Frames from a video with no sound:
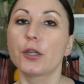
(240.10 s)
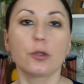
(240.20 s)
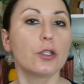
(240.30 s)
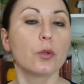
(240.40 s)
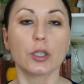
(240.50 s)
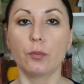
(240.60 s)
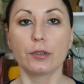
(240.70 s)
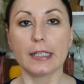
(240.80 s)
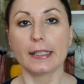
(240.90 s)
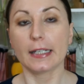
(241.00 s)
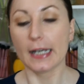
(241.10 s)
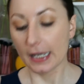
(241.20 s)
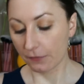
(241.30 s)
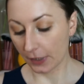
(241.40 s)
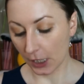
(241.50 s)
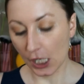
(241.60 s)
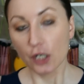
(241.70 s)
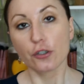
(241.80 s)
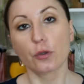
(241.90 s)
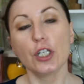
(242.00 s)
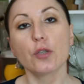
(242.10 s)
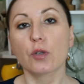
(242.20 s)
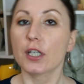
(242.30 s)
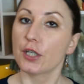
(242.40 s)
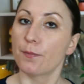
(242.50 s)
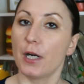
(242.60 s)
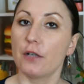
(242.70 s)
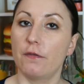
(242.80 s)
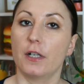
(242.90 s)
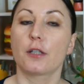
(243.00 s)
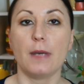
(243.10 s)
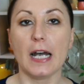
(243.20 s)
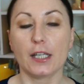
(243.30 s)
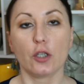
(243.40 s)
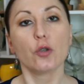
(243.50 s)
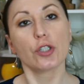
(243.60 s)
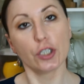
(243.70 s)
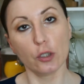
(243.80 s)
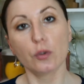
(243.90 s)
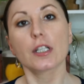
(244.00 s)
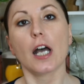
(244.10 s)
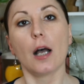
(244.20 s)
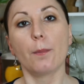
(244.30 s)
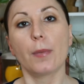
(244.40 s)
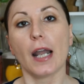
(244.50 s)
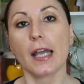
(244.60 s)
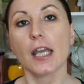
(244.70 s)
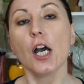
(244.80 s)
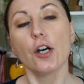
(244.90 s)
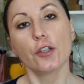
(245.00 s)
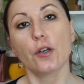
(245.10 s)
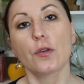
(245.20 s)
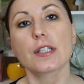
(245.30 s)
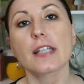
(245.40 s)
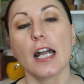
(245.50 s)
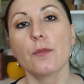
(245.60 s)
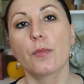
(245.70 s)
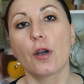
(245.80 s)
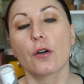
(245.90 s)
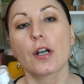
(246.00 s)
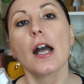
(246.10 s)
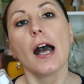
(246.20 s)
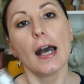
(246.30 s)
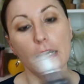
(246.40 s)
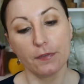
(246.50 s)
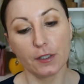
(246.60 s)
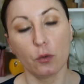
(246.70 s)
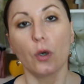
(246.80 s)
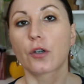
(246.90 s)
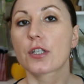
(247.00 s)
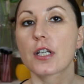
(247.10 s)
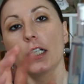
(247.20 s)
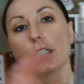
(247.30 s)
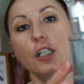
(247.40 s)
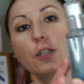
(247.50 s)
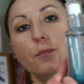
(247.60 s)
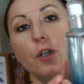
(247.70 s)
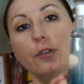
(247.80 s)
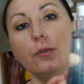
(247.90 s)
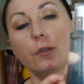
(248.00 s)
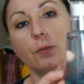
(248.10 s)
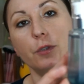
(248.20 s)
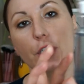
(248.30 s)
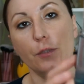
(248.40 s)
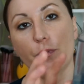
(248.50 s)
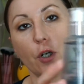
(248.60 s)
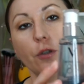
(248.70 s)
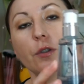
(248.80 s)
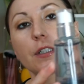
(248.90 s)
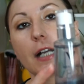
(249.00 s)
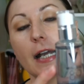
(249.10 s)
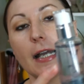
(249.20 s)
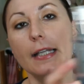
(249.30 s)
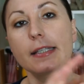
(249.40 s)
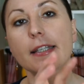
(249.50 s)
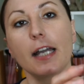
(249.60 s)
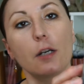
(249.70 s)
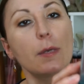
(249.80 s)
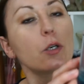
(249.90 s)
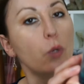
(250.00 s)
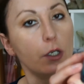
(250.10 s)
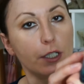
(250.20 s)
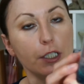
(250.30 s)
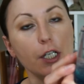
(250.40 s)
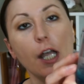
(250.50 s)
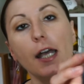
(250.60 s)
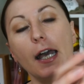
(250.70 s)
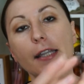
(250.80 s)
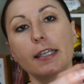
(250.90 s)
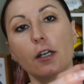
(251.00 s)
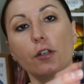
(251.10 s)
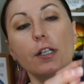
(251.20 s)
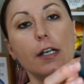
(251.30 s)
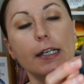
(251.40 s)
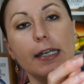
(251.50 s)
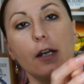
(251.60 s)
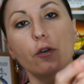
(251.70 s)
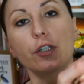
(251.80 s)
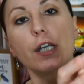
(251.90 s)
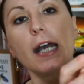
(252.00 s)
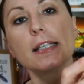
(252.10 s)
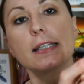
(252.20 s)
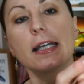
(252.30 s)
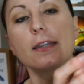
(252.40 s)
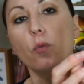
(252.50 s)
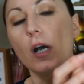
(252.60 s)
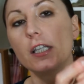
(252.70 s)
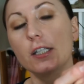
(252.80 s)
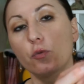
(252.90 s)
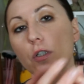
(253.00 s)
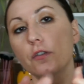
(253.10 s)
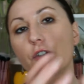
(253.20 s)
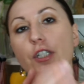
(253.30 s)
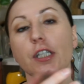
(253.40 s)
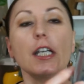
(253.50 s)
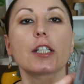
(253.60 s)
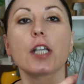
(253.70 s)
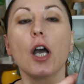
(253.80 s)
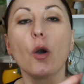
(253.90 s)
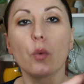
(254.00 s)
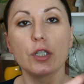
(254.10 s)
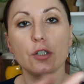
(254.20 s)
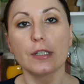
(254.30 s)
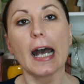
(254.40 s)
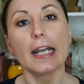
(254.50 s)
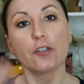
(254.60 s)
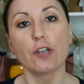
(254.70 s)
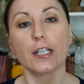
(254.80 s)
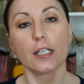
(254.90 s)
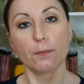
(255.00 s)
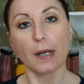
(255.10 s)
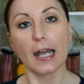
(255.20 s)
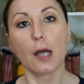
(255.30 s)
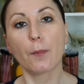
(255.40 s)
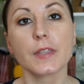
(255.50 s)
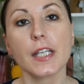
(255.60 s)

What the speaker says: you don't want to put nothing heavy. So this one is perfect, but you still want to apply your sunblock afterwards. This product has thermal water and hyaluronic acid, and it's one of those things which is going to hydrate and plump